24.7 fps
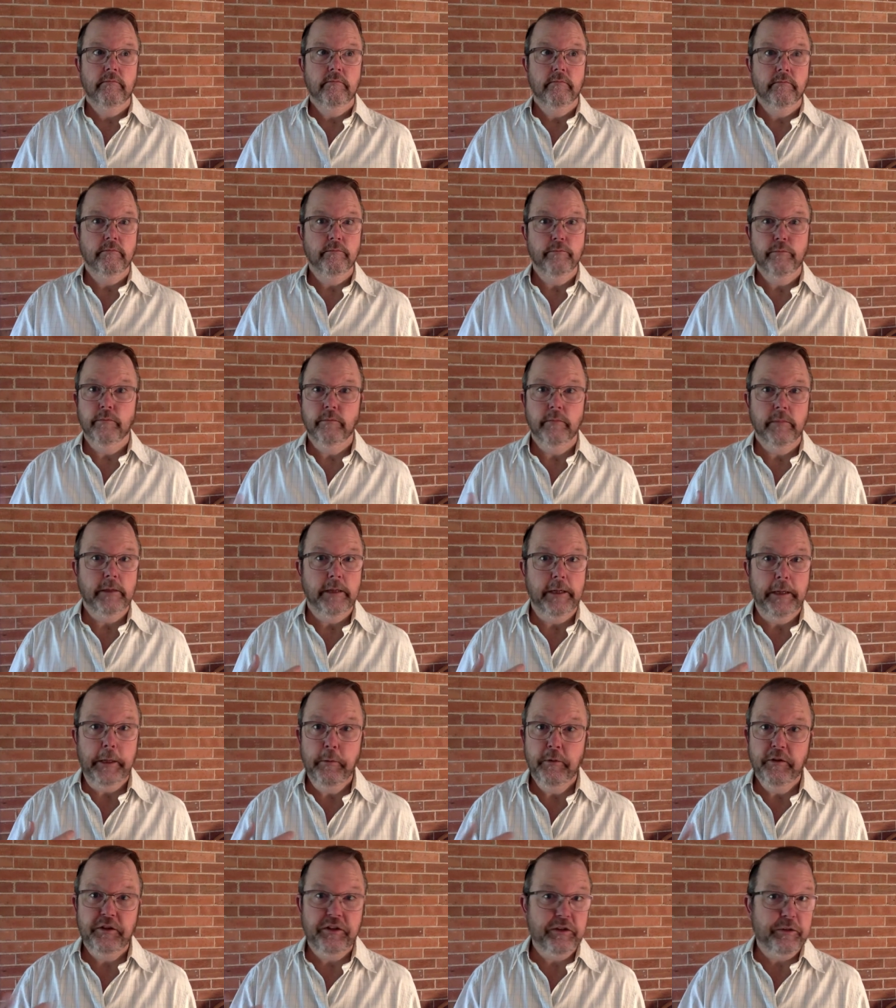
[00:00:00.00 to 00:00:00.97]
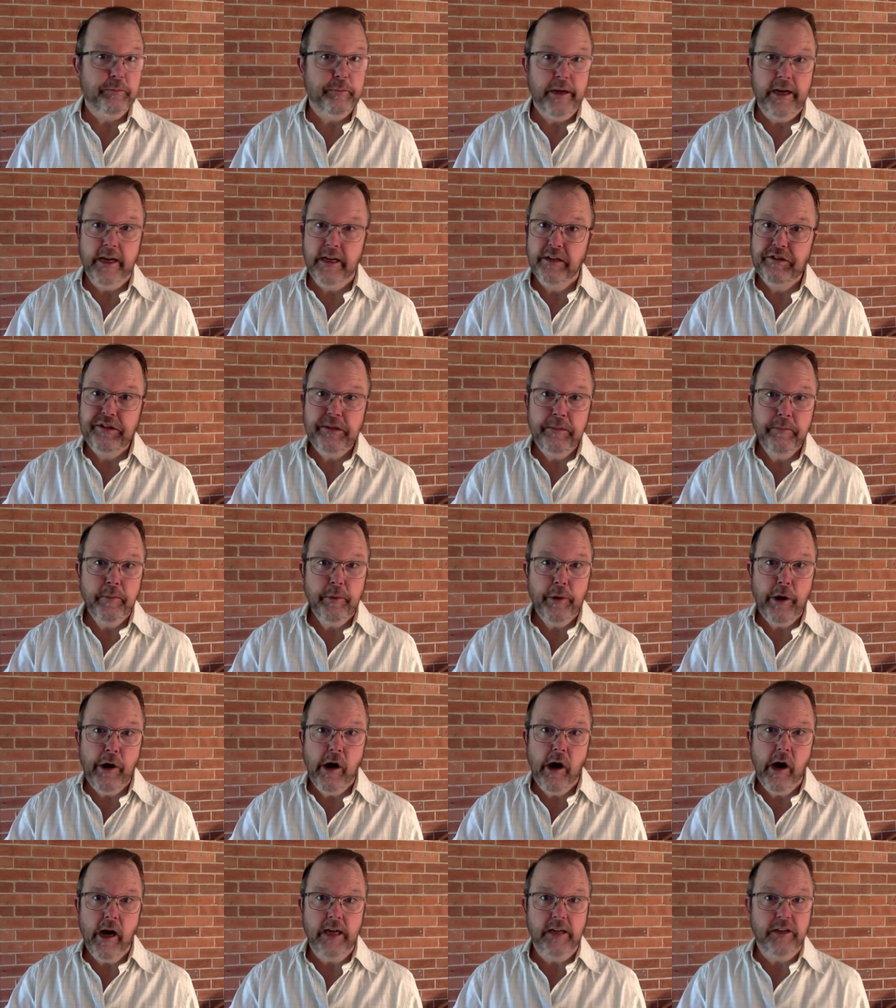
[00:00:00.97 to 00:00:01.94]
Hmm, he was just passing
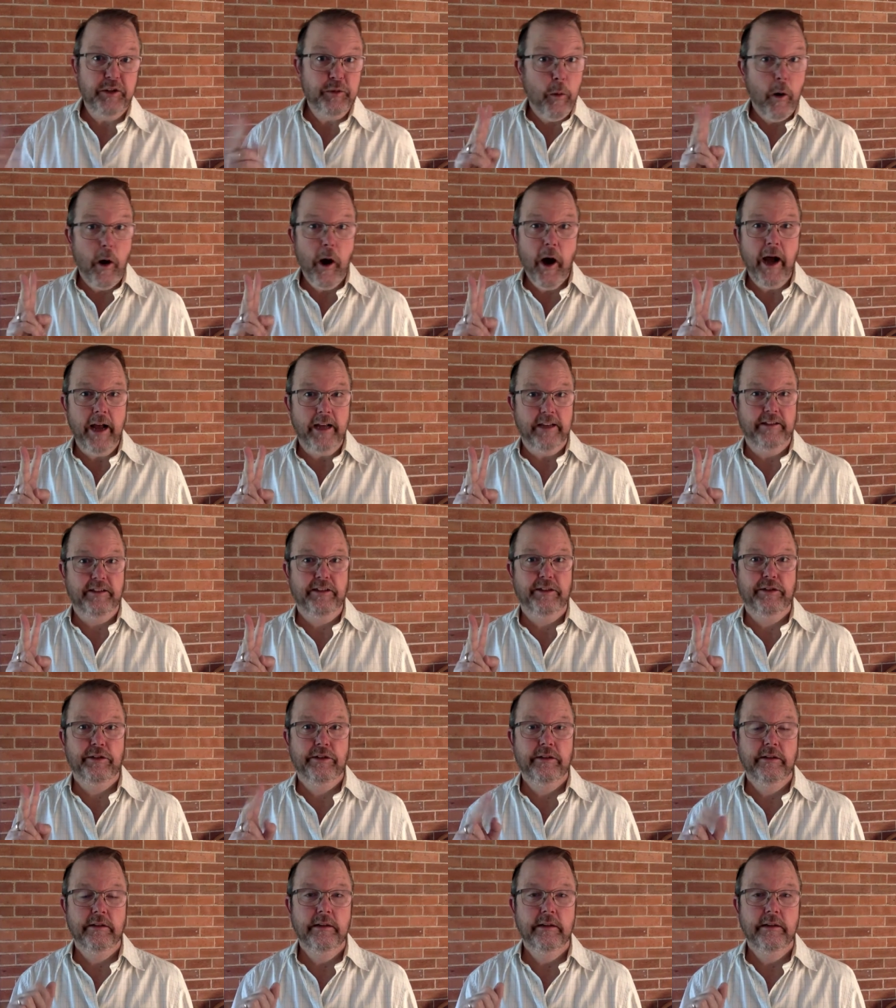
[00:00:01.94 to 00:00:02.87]
by twice.